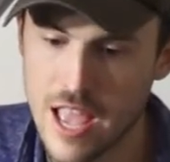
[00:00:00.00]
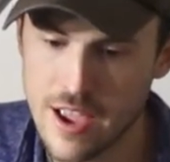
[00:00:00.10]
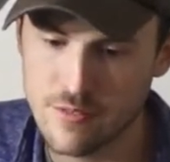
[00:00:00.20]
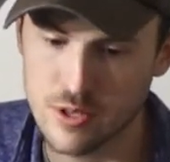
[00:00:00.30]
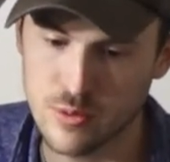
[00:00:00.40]

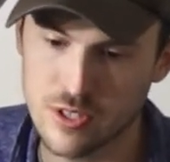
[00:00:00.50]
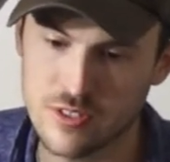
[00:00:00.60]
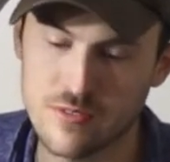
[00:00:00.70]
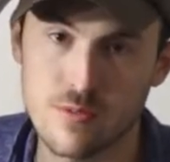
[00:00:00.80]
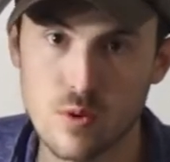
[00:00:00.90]

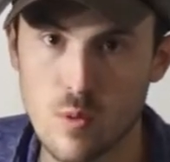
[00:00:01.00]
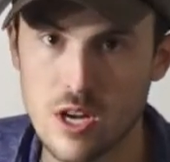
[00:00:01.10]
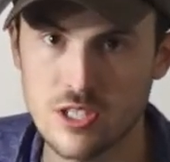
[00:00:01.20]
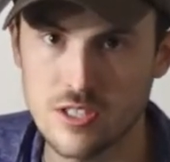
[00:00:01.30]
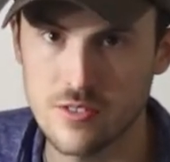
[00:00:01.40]
everyone, for
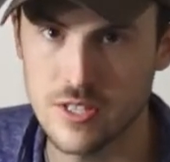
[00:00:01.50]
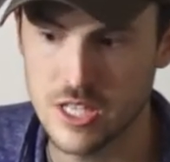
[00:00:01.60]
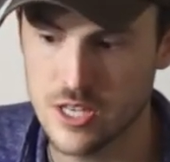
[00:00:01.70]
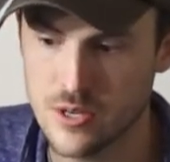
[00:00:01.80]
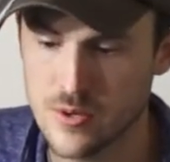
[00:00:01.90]
watching the
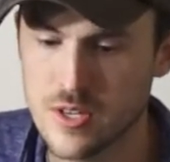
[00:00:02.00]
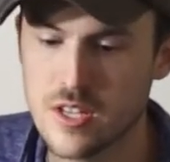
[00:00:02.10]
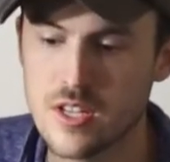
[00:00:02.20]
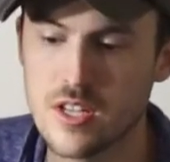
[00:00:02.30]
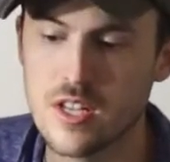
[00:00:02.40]
video.
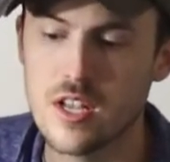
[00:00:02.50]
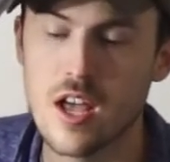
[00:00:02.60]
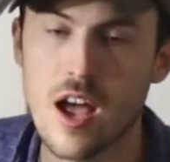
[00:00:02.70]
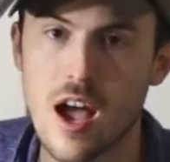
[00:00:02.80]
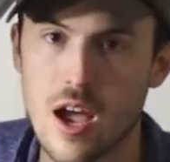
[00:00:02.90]

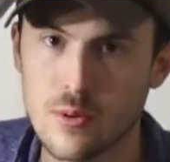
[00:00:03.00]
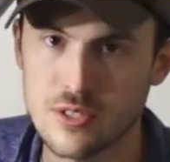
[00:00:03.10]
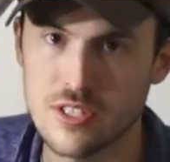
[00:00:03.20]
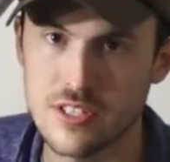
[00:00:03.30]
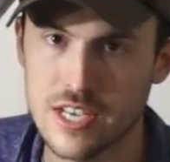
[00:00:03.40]
I will
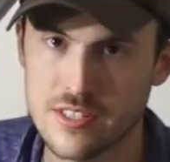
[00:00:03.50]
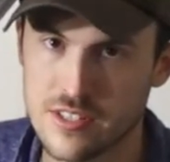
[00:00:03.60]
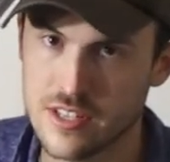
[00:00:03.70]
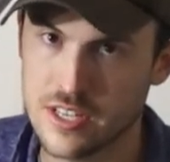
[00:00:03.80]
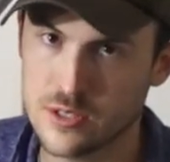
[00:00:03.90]
see you guys
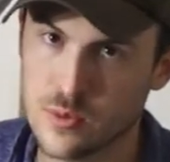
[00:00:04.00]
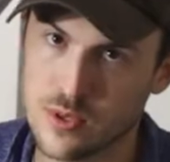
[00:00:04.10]
in the next